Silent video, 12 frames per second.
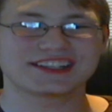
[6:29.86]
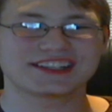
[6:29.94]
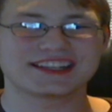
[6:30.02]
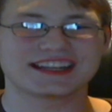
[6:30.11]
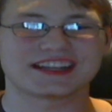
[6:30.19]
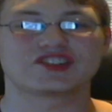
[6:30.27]

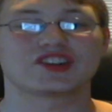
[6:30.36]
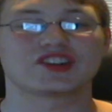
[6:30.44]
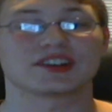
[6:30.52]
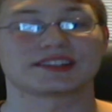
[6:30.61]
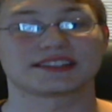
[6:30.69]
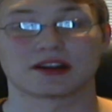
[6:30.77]
But
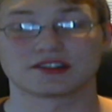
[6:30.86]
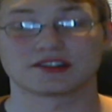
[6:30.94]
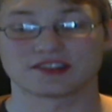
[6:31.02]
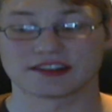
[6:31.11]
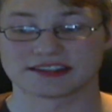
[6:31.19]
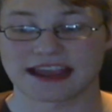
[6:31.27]
it's
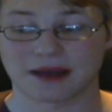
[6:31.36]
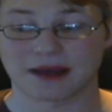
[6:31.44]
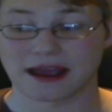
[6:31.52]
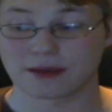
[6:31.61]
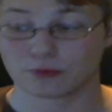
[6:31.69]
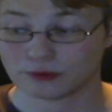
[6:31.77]
just much
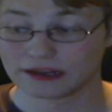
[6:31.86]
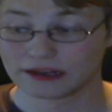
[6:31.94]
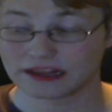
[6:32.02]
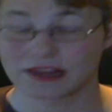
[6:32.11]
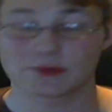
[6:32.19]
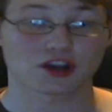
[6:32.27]
the same.
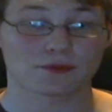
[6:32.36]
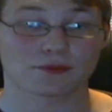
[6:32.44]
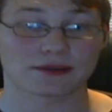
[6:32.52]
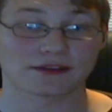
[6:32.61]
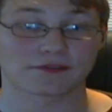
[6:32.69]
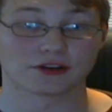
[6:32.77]
I
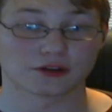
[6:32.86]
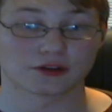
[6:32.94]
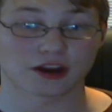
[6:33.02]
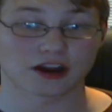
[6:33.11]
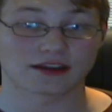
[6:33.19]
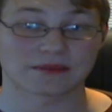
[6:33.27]
really was
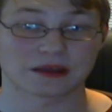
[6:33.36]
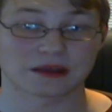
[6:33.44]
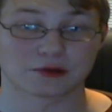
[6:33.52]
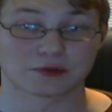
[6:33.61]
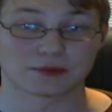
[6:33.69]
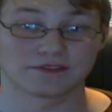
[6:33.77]
hoping for a new
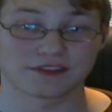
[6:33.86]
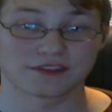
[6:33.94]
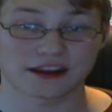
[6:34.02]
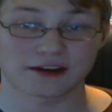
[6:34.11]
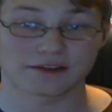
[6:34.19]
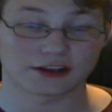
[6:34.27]
card game that
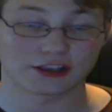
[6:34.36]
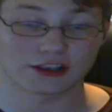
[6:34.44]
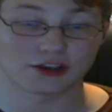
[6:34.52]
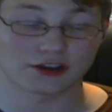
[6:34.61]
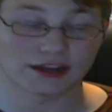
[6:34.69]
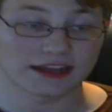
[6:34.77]
would be
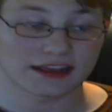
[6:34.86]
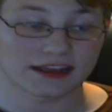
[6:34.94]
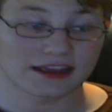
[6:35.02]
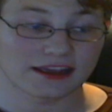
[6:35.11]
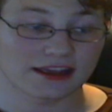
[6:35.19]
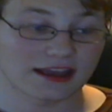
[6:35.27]
very, very
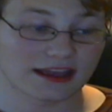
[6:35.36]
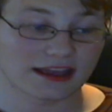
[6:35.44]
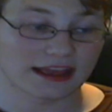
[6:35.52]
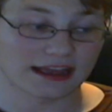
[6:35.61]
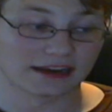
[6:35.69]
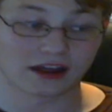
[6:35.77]
good
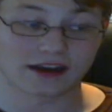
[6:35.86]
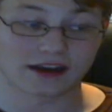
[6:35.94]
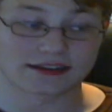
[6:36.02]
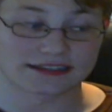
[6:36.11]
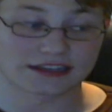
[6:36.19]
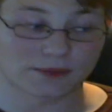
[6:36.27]

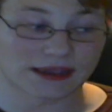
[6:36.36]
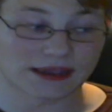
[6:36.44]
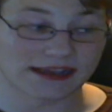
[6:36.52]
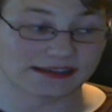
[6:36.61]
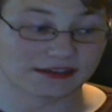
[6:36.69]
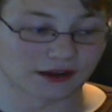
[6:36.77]
and a lot of
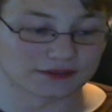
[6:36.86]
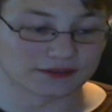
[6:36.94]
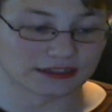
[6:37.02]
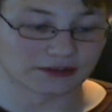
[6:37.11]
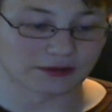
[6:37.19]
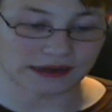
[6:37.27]
skill
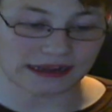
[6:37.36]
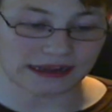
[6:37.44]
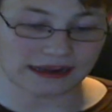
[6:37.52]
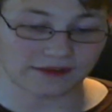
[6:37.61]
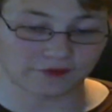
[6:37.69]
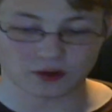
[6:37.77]
base involved into it.